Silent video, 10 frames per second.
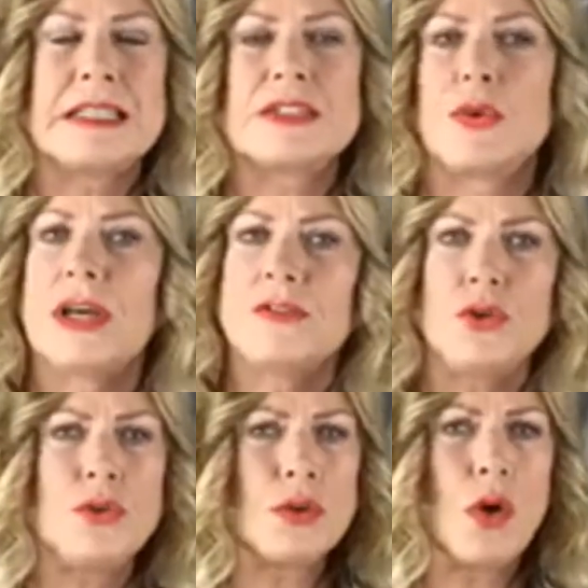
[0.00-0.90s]
So if
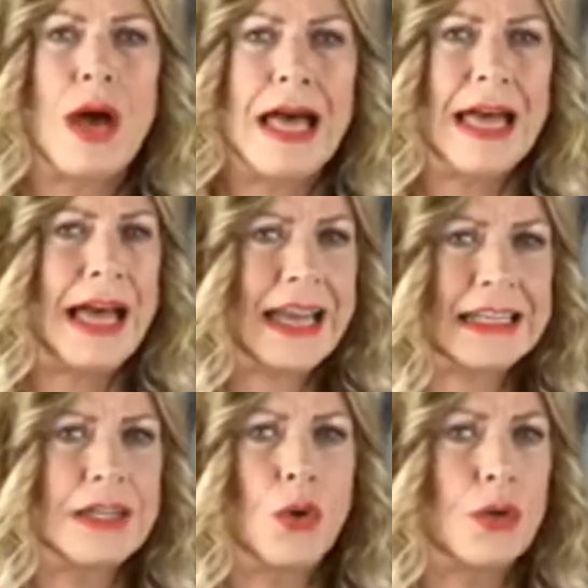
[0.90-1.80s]
you've got
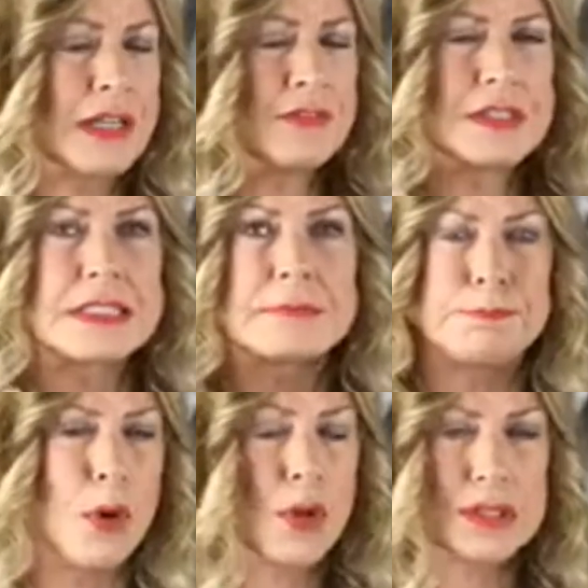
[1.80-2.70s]
acne or even
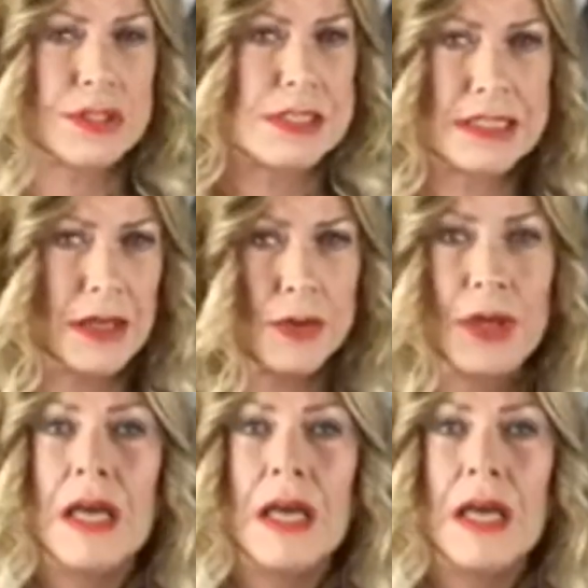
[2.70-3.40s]
spots just now,